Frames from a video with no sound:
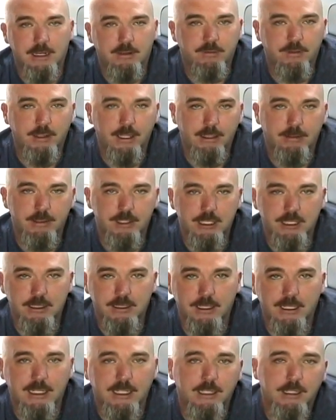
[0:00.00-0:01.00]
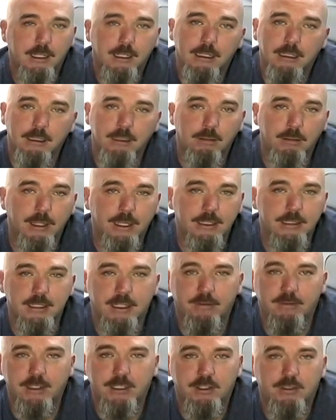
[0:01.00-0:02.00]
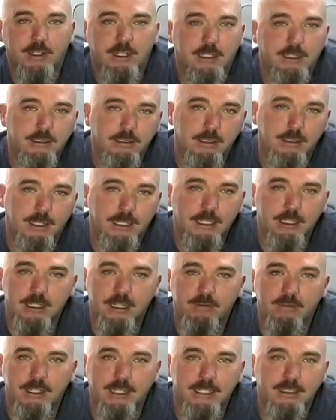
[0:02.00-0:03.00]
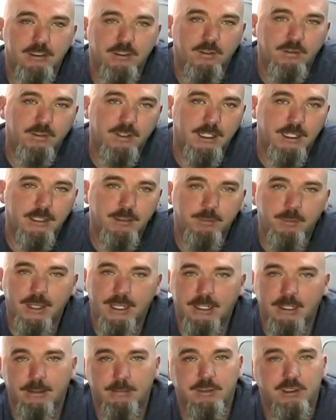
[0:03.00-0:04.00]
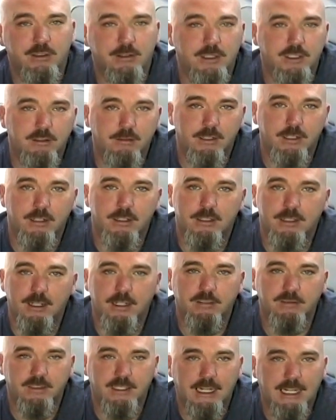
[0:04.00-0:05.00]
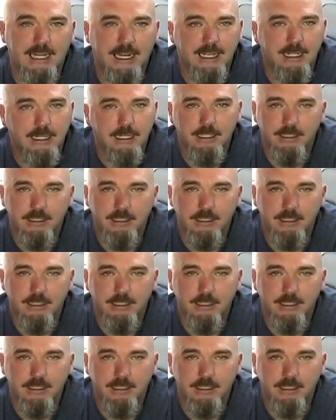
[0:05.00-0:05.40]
If you like what you see, you like Chevy trucks, you like Chevy SUVs, pickups, you're a do-it-yourself guy,